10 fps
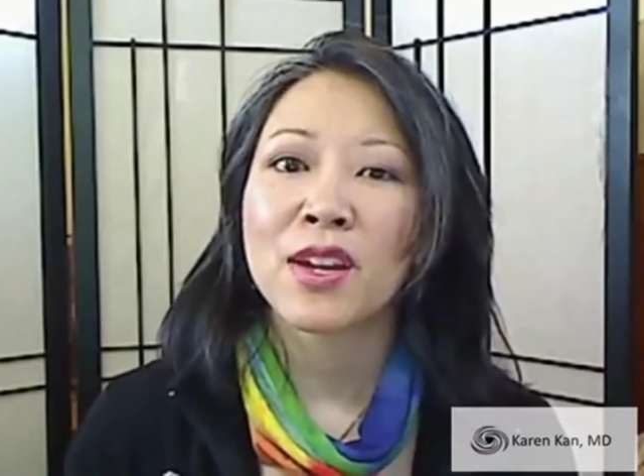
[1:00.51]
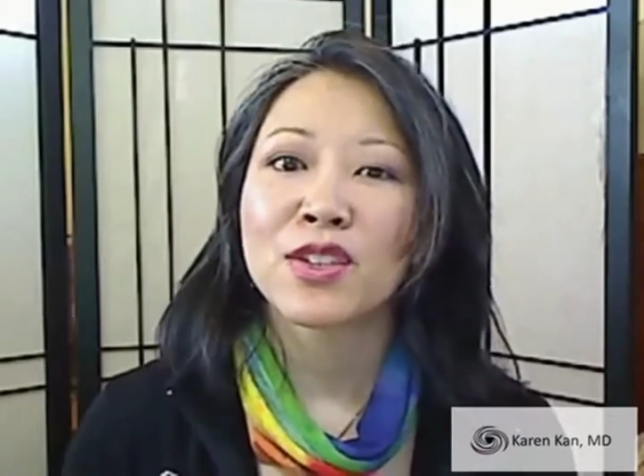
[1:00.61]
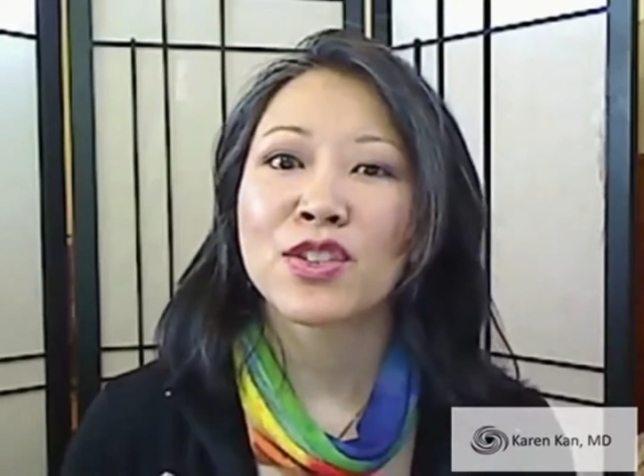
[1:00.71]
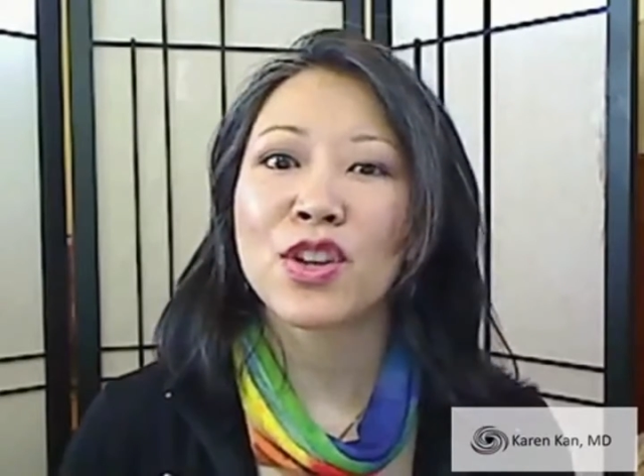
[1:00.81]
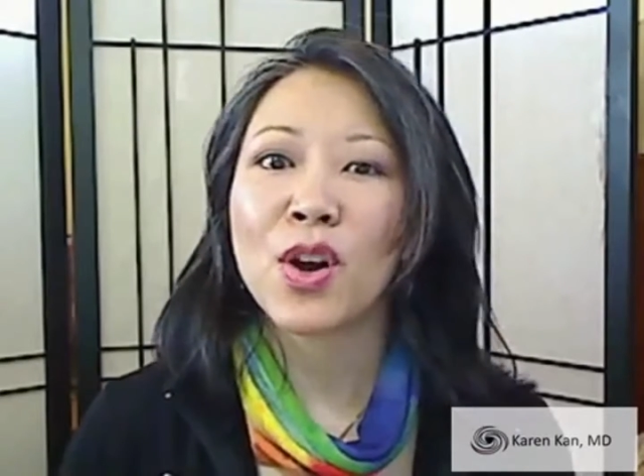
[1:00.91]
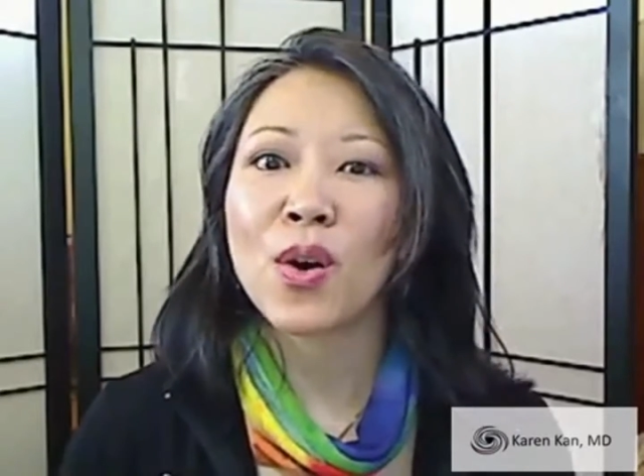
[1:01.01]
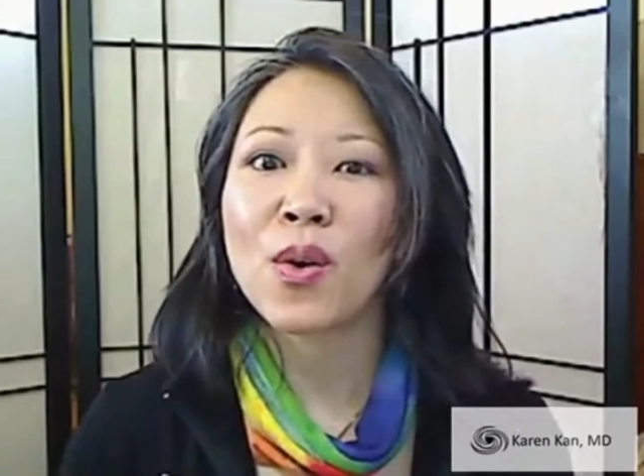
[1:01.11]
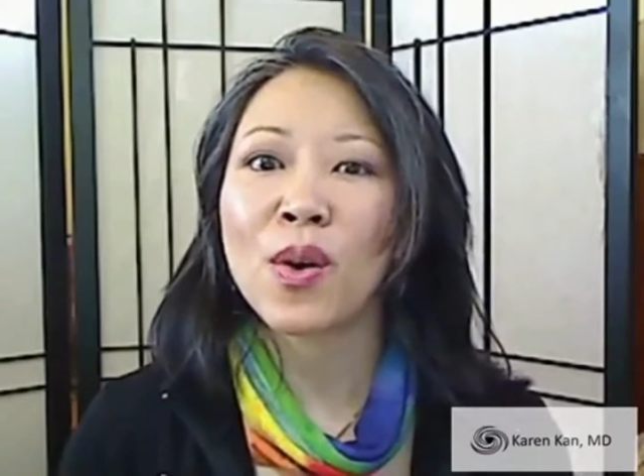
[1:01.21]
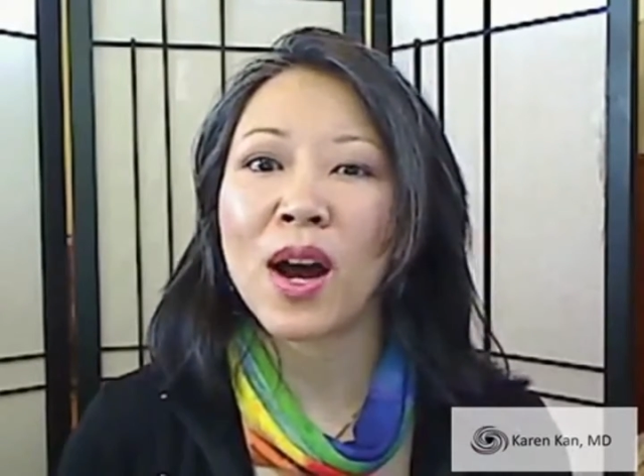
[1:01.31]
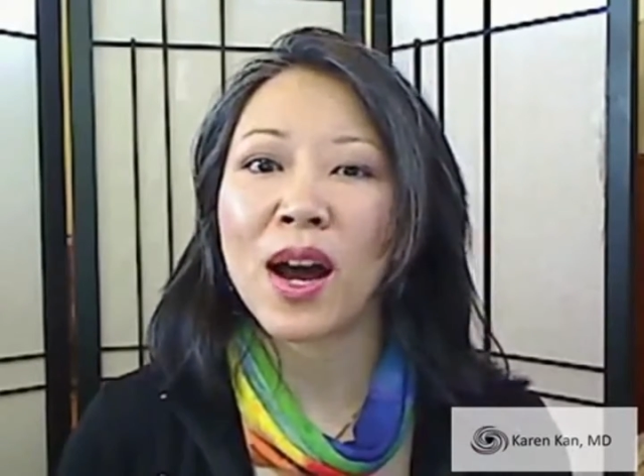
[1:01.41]

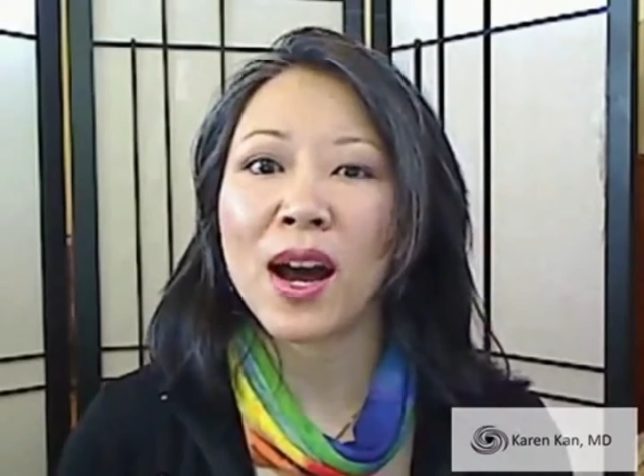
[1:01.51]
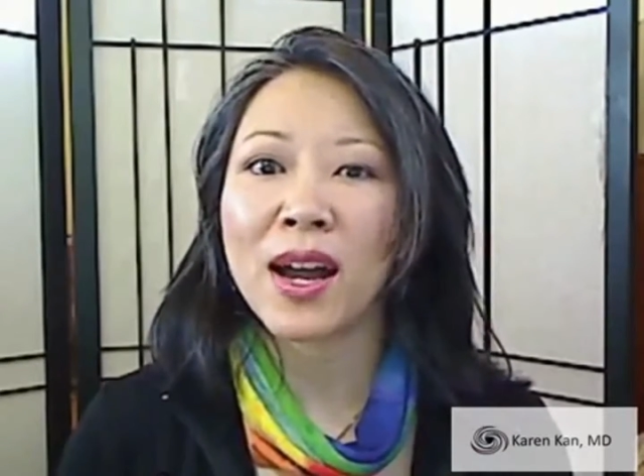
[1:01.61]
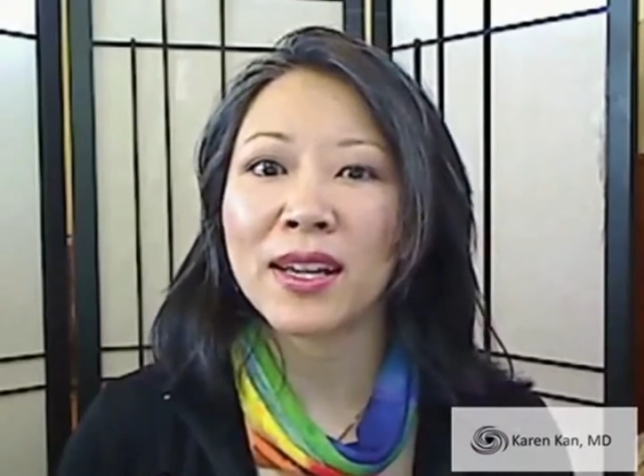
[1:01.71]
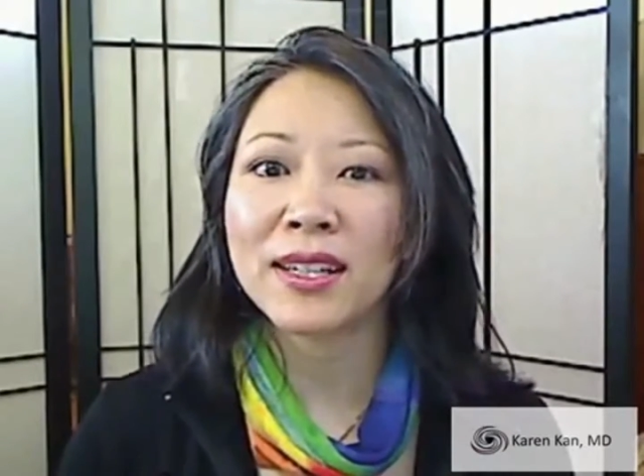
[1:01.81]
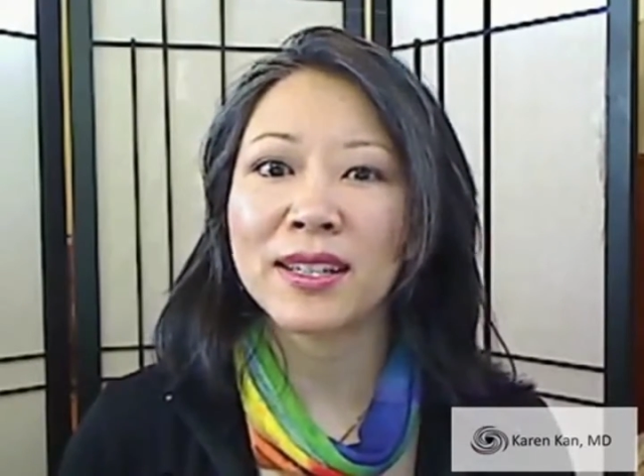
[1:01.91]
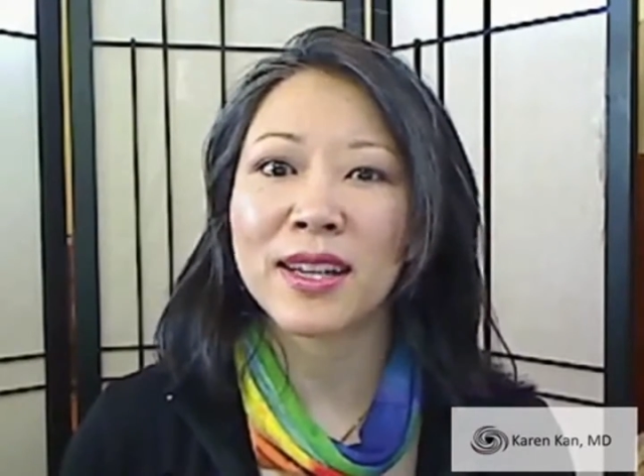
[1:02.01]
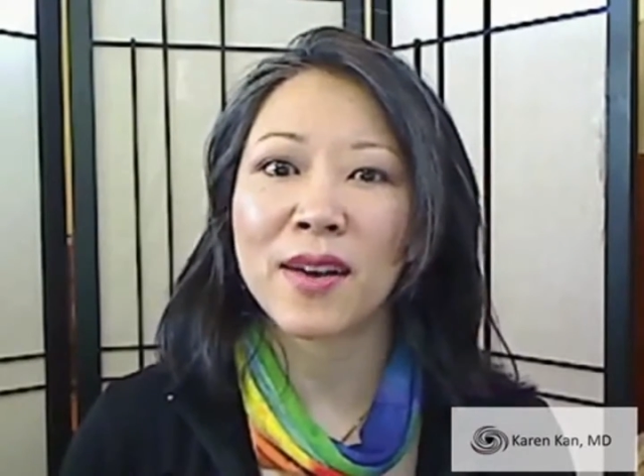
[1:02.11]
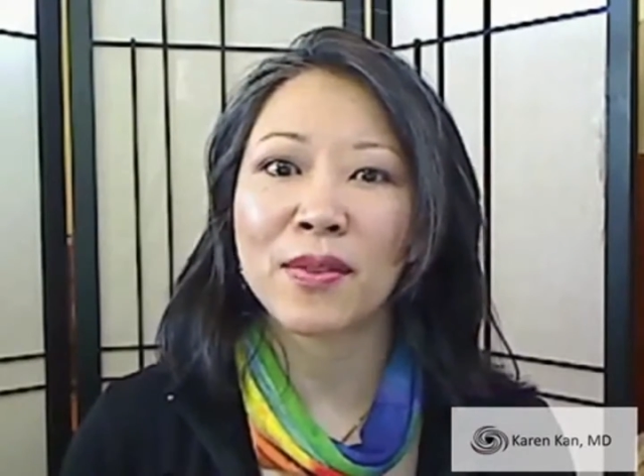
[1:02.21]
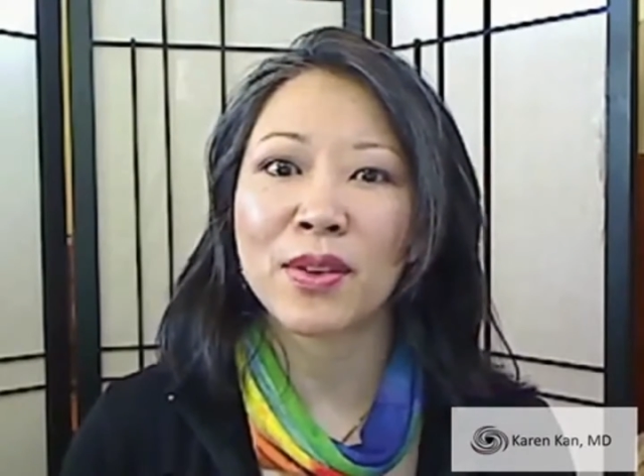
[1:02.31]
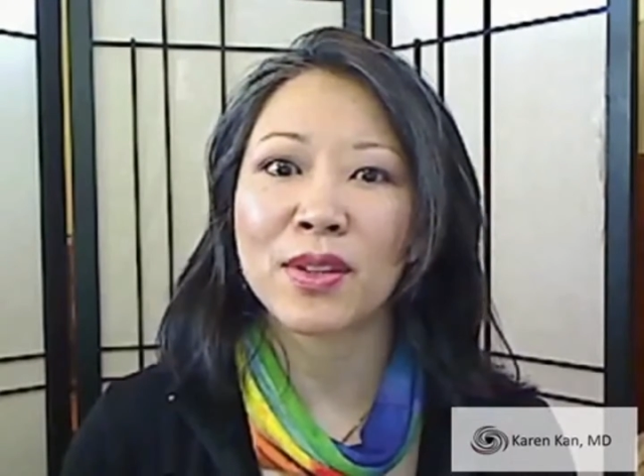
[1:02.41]
So I
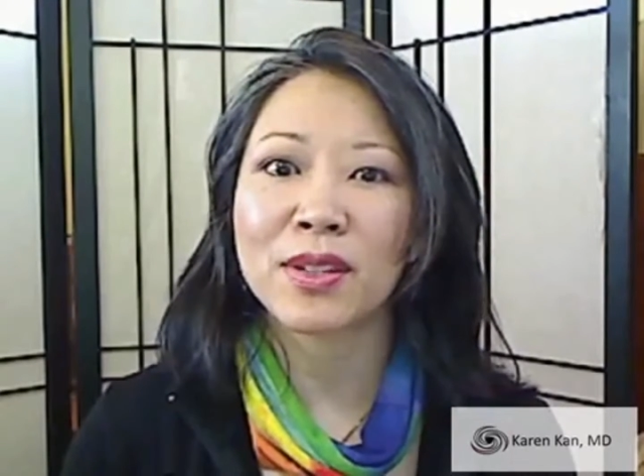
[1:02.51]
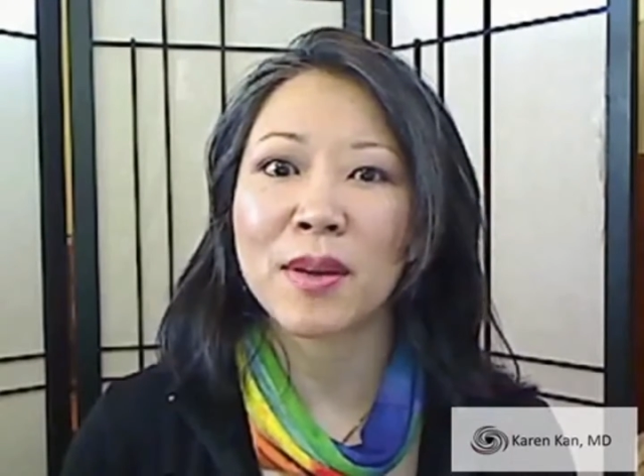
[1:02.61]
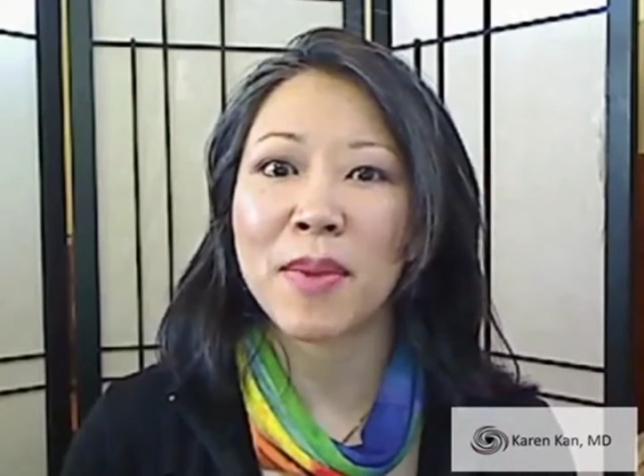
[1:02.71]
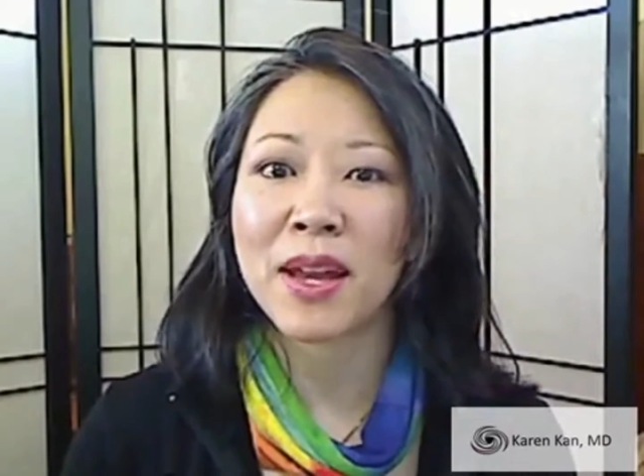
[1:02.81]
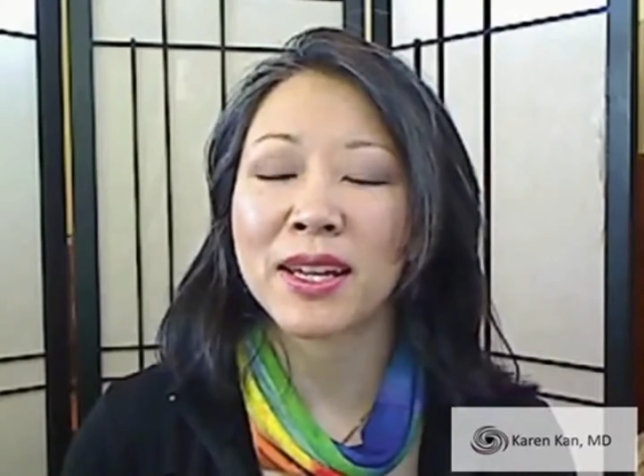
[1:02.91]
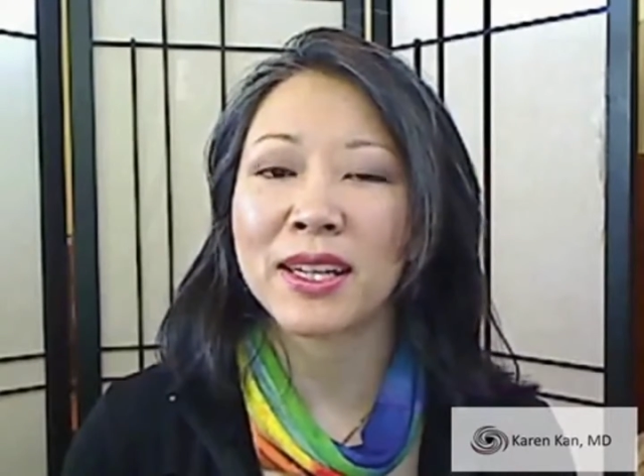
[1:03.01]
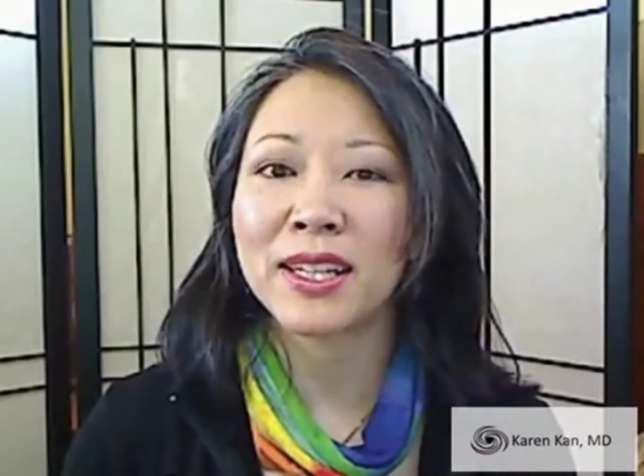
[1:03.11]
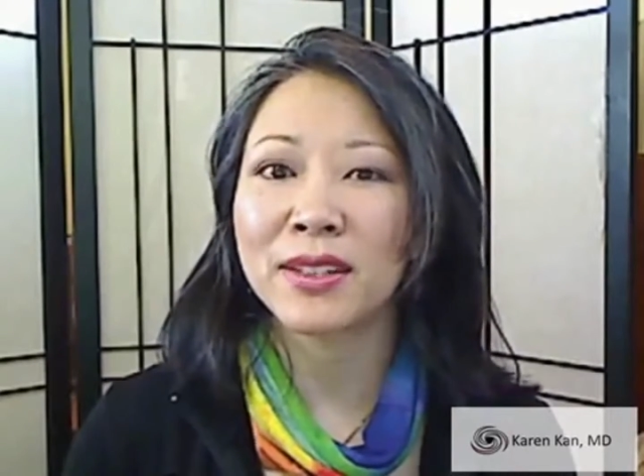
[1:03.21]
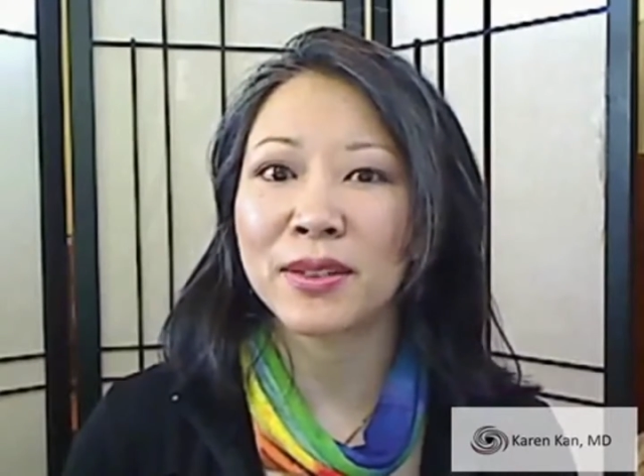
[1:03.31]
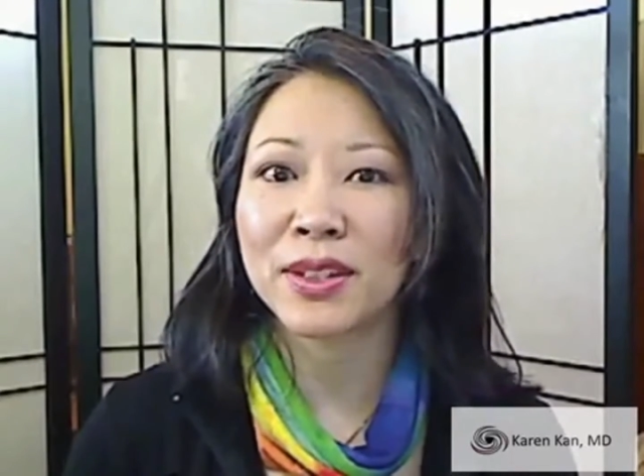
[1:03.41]
discovered about a
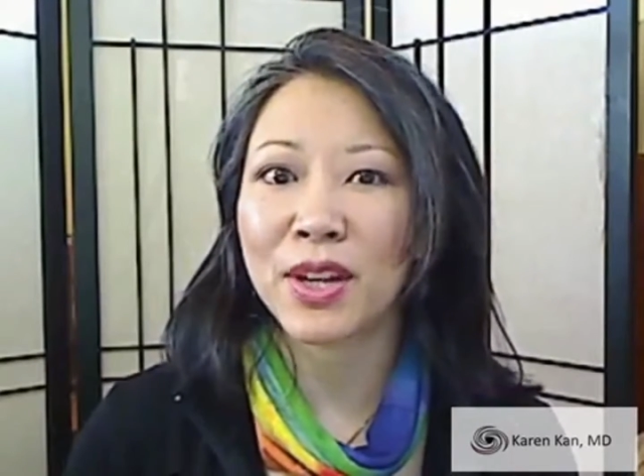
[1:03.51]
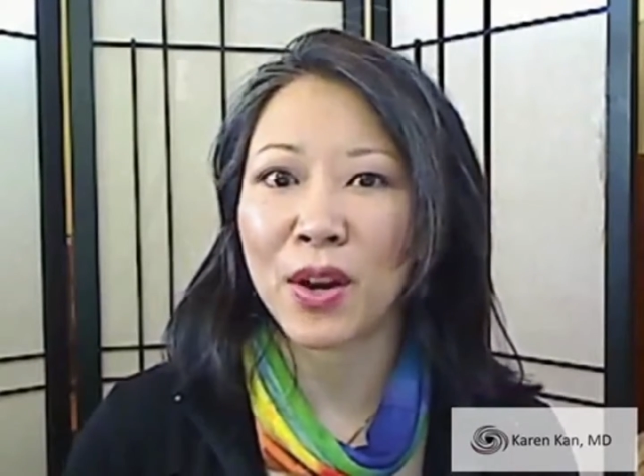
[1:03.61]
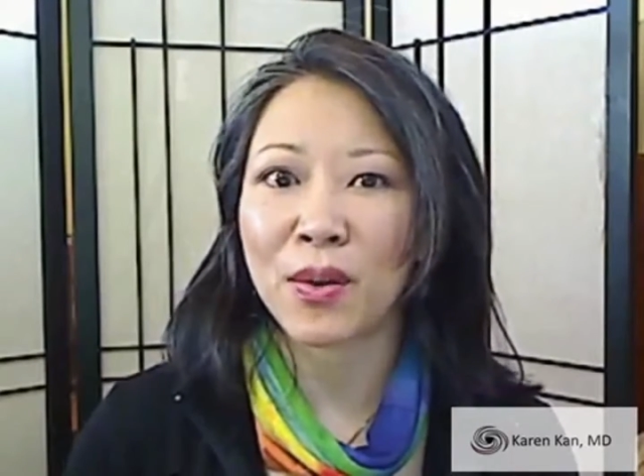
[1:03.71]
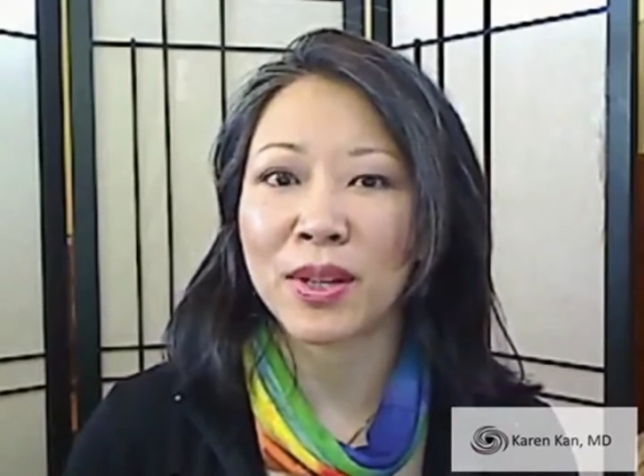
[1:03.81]
year ago